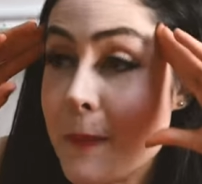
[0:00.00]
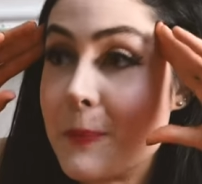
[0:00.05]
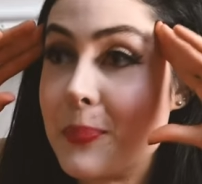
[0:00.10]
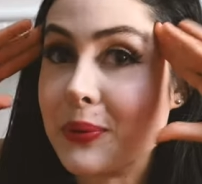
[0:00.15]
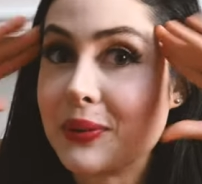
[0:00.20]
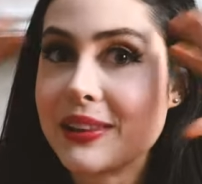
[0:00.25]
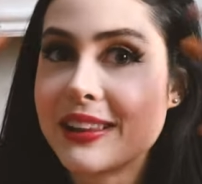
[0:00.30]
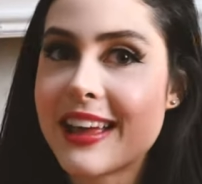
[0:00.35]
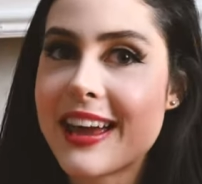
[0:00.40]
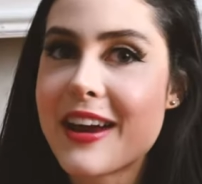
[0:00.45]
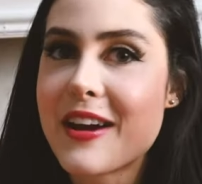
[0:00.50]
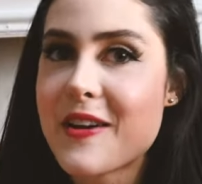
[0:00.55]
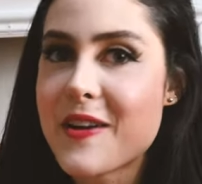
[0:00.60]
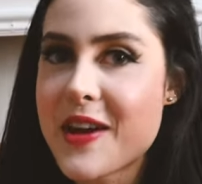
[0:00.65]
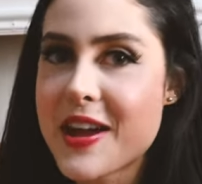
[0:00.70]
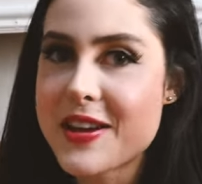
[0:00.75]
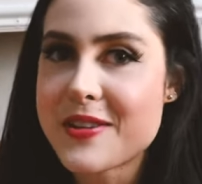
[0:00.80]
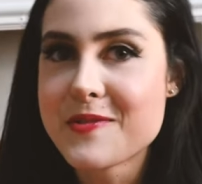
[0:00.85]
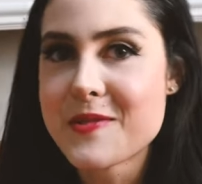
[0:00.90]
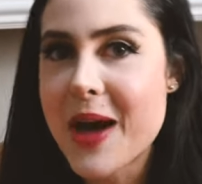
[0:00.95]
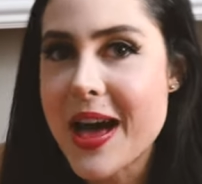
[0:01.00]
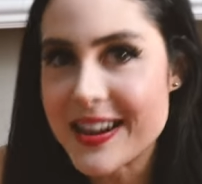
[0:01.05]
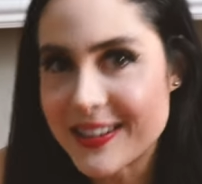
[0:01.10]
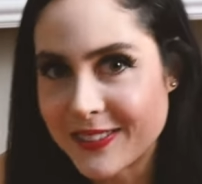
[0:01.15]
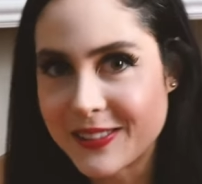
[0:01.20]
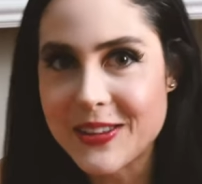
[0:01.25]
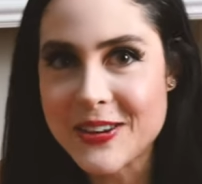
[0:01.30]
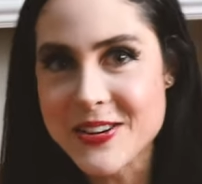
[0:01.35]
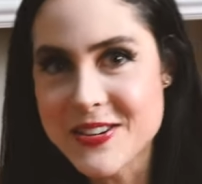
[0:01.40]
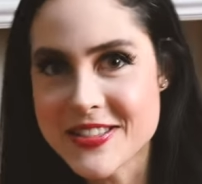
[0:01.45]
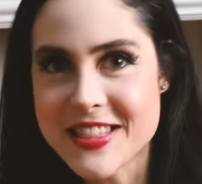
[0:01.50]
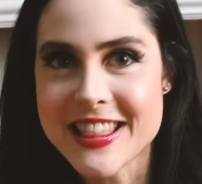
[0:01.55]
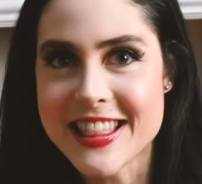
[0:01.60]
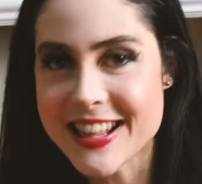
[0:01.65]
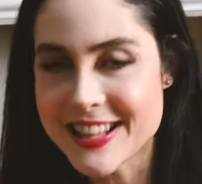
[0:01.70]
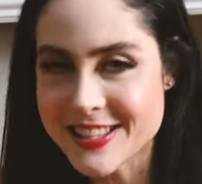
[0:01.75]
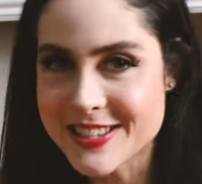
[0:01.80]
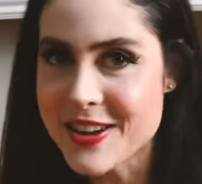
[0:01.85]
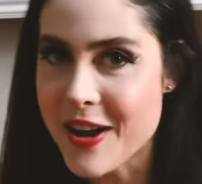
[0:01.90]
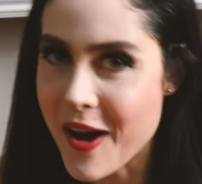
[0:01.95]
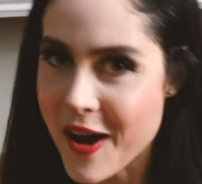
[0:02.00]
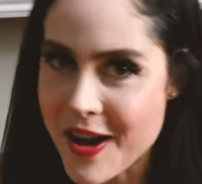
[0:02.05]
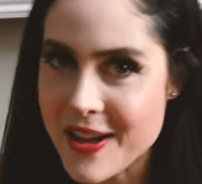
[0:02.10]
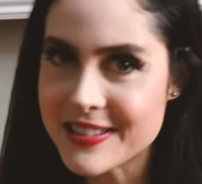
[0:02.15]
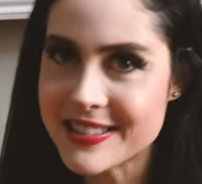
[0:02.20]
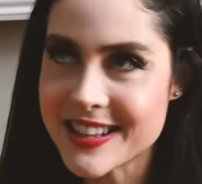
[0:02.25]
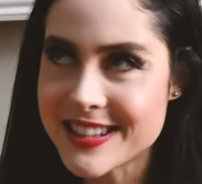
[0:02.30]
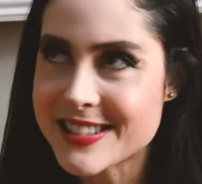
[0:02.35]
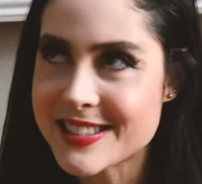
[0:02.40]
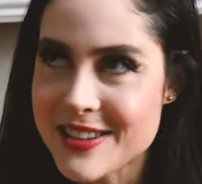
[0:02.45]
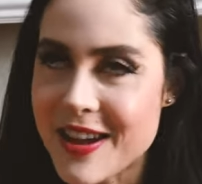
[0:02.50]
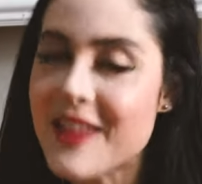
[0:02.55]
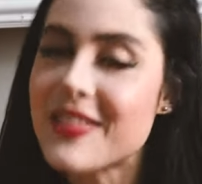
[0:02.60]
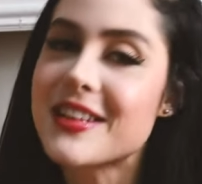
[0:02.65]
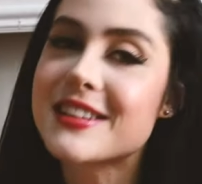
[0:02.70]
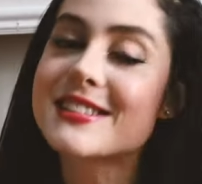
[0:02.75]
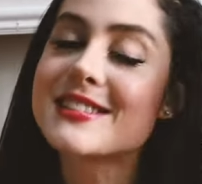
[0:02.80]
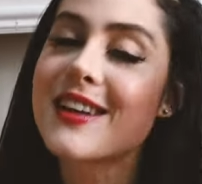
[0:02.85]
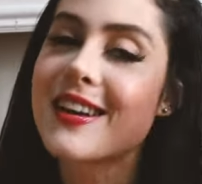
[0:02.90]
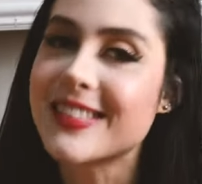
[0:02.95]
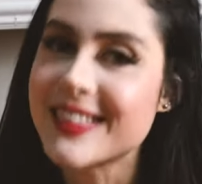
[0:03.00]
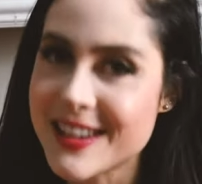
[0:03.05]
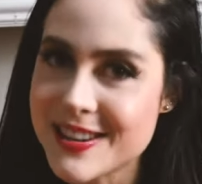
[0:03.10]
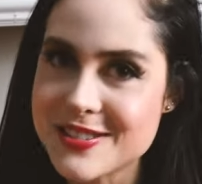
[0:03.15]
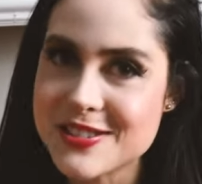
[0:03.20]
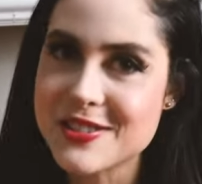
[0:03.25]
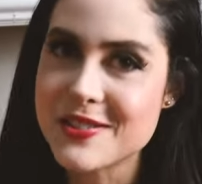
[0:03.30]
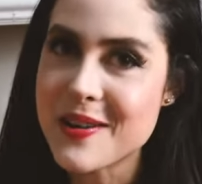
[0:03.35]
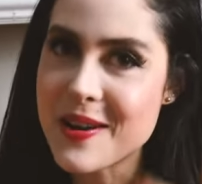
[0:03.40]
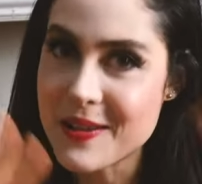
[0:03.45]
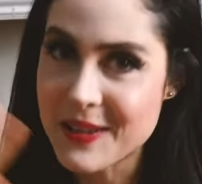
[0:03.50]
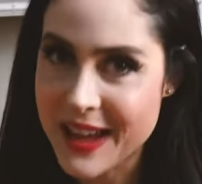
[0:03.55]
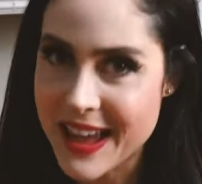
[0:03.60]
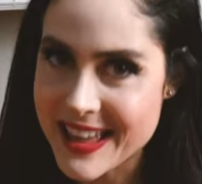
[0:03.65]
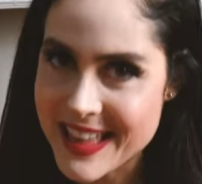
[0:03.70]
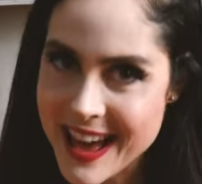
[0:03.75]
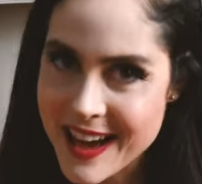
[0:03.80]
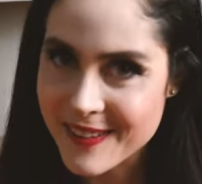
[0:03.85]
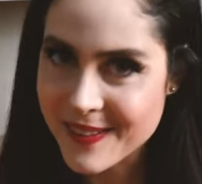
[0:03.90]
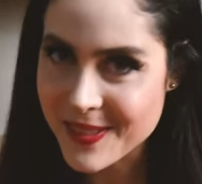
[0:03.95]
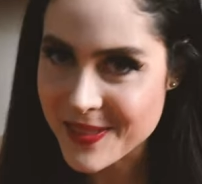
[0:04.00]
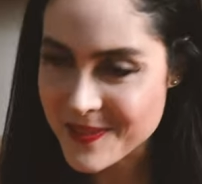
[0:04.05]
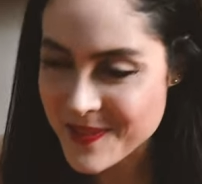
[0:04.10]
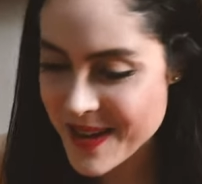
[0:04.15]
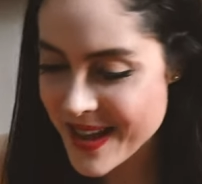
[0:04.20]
blaring red alert that that's not the issue. Okay, out of the